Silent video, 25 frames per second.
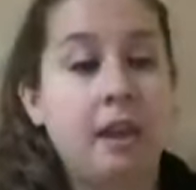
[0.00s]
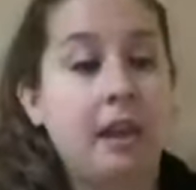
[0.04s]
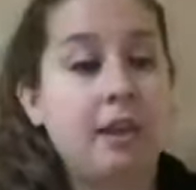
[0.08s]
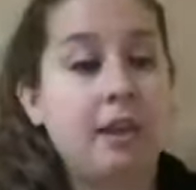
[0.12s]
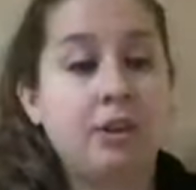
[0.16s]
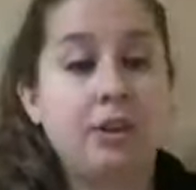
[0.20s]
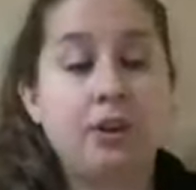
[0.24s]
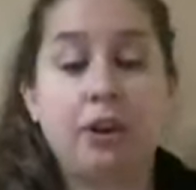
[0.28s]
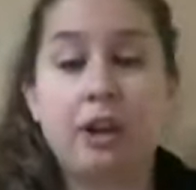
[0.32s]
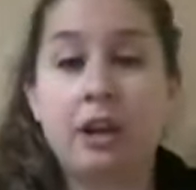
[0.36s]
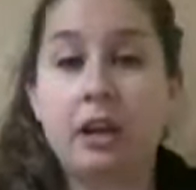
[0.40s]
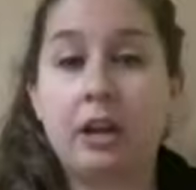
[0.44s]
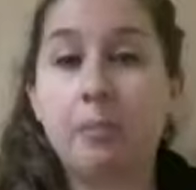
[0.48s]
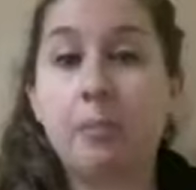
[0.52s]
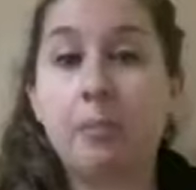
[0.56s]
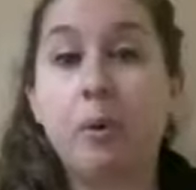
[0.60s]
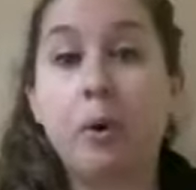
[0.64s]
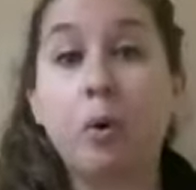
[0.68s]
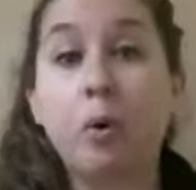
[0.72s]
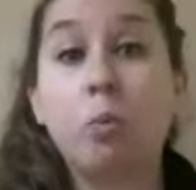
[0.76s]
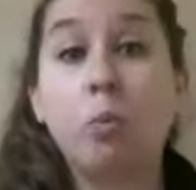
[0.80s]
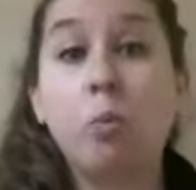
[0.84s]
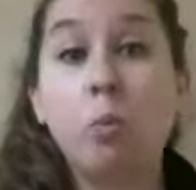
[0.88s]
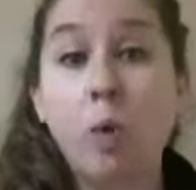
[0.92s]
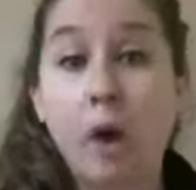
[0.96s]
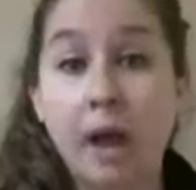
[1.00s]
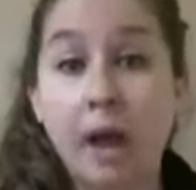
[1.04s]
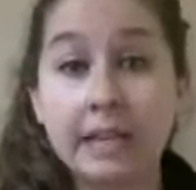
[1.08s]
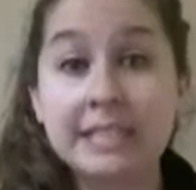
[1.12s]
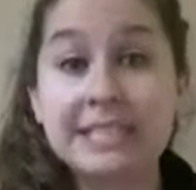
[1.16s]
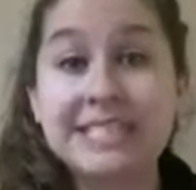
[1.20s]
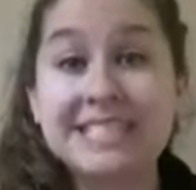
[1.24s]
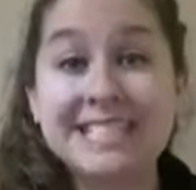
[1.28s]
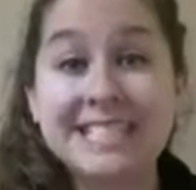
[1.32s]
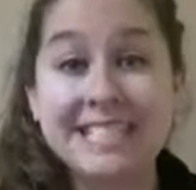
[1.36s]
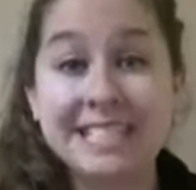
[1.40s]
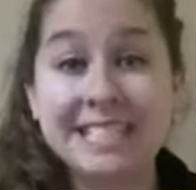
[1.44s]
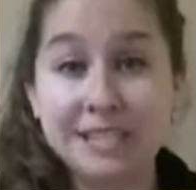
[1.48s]
You're going to pour
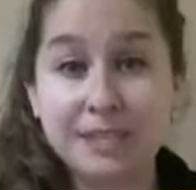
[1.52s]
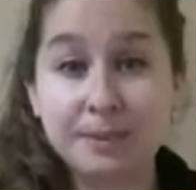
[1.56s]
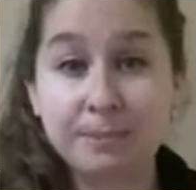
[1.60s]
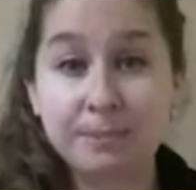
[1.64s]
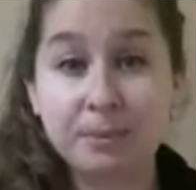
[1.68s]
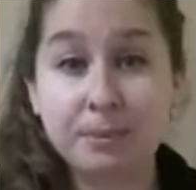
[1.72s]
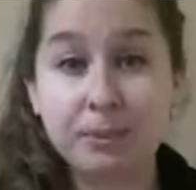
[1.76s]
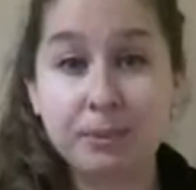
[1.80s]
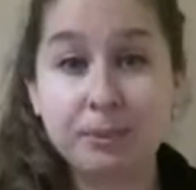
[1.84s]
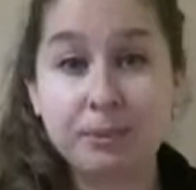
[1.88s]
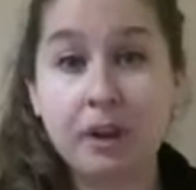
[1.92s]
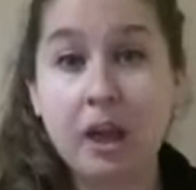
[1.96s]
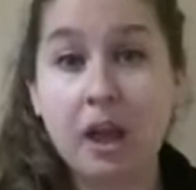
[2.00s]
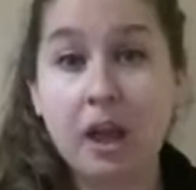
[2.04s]
1 teaspoon